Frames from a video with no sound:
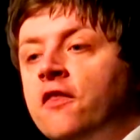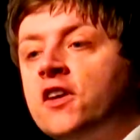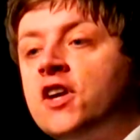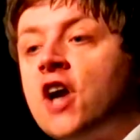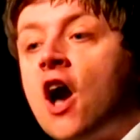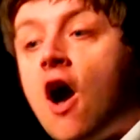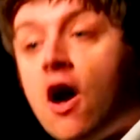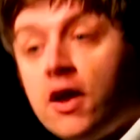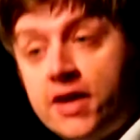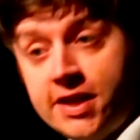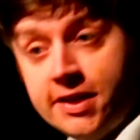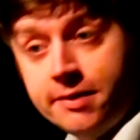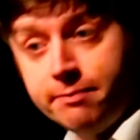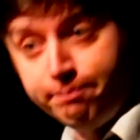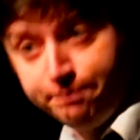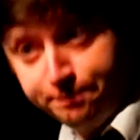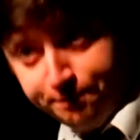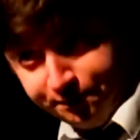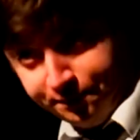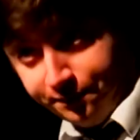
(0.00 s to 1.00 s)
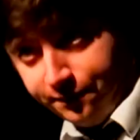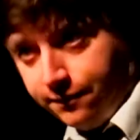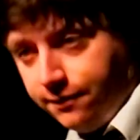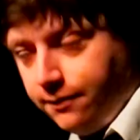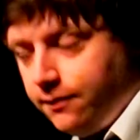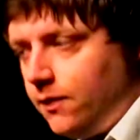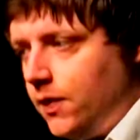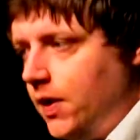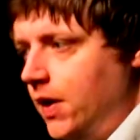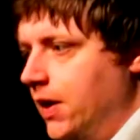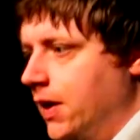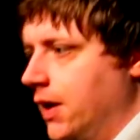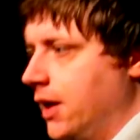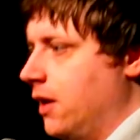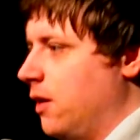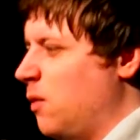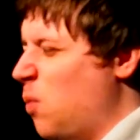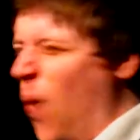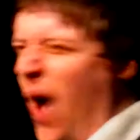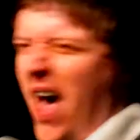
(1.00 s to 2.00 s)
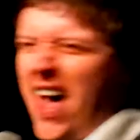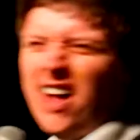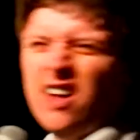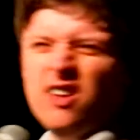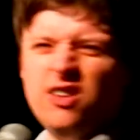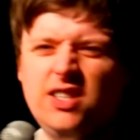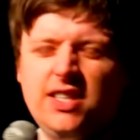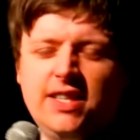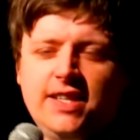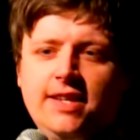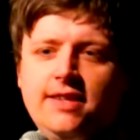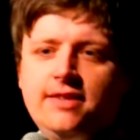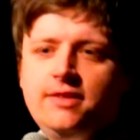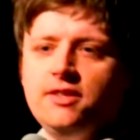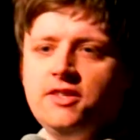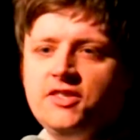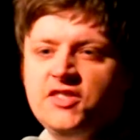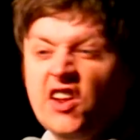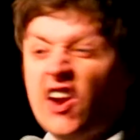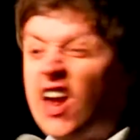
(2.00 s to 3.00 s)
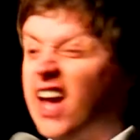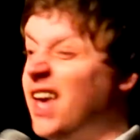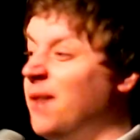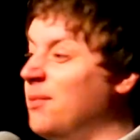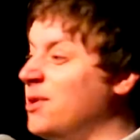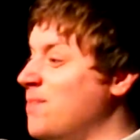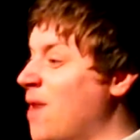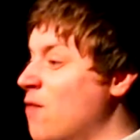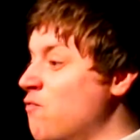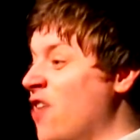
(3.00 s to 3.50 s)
the Guardian. Well. It's not like he was my